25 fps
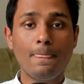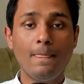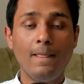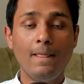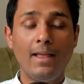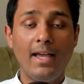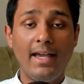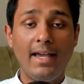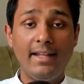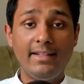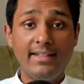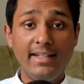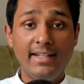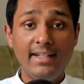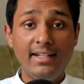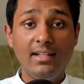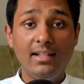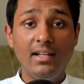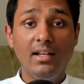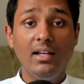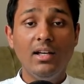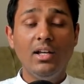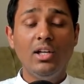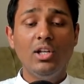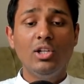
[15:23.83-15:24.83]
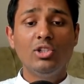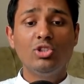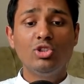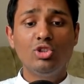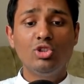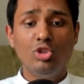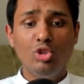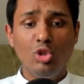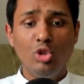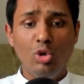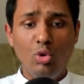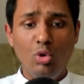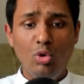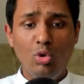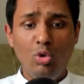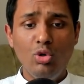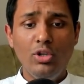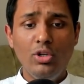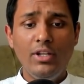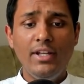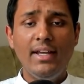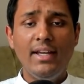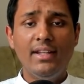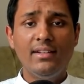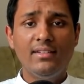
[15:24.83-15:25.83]
And then
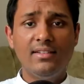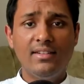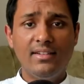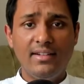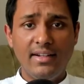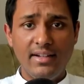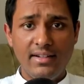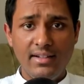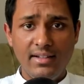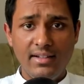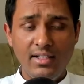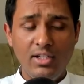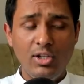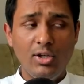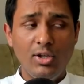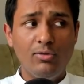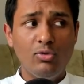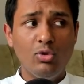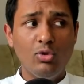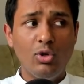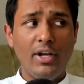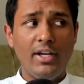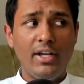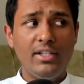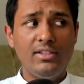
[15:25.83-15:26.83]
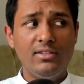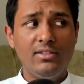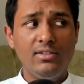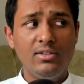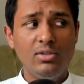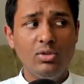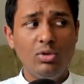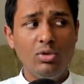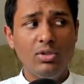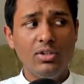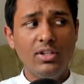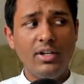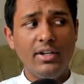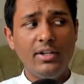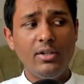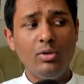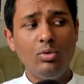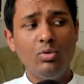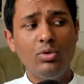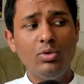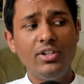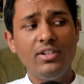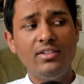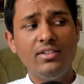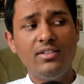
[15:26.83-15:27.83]
slowly and steadily you have to ensure that you
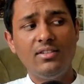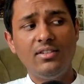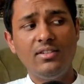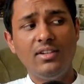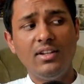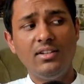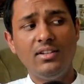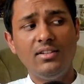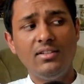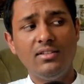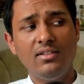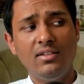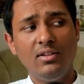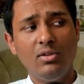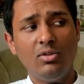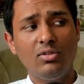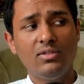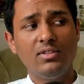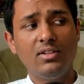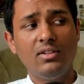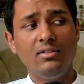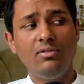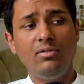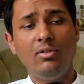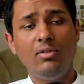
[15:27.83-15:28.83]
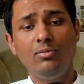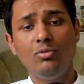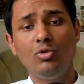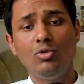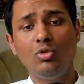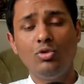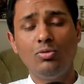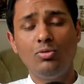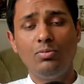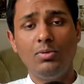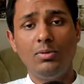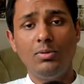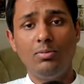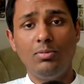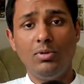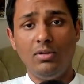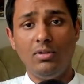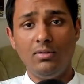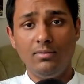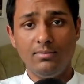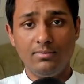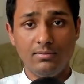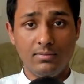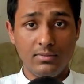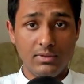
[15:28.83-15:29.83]
distance yourself from those people.
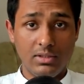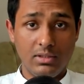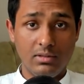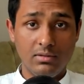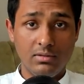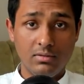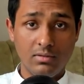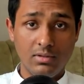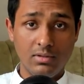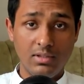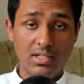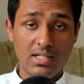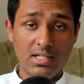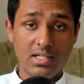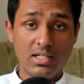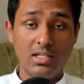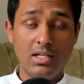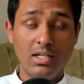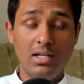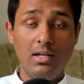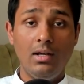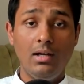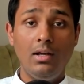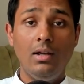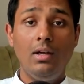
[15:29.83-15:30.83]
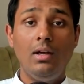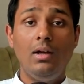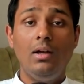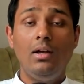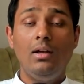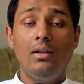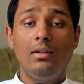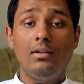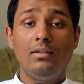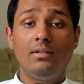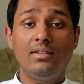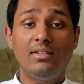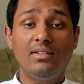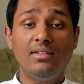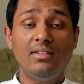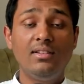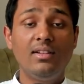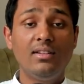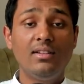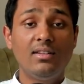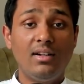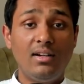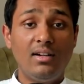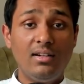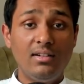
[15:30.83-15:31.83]
Yes, this is the
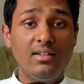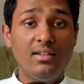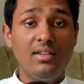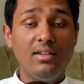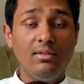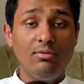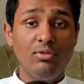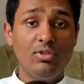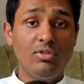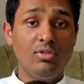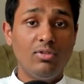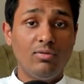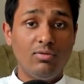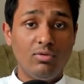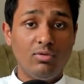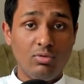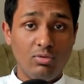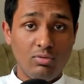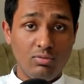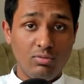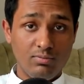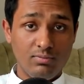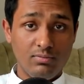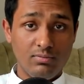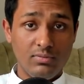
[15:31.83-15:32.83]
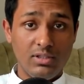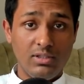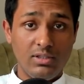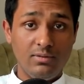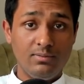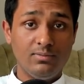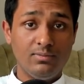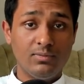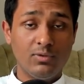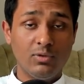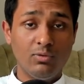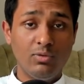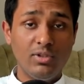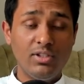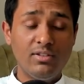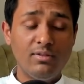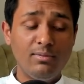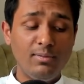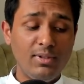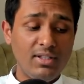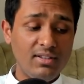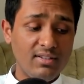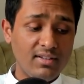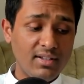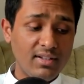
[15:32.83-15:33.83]
third thing which you have to do, which
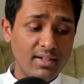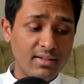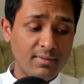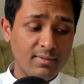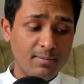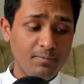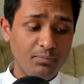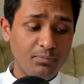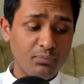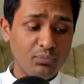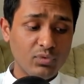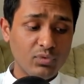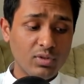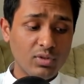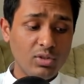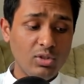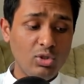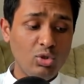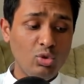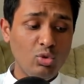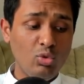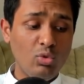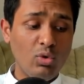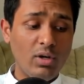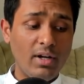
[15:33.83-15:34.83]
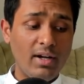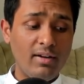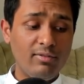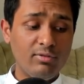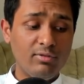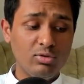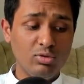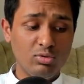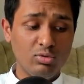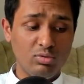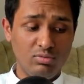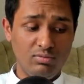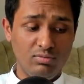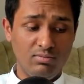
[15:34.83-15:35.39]
means that you have to